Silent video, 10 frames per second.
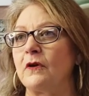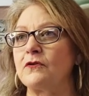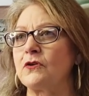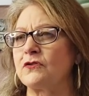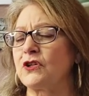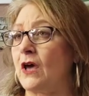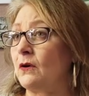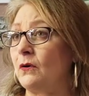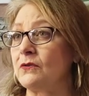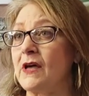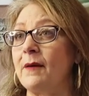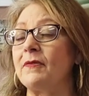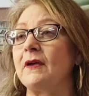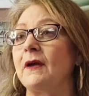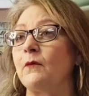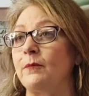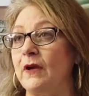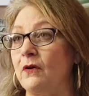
shuttle type thing would be great.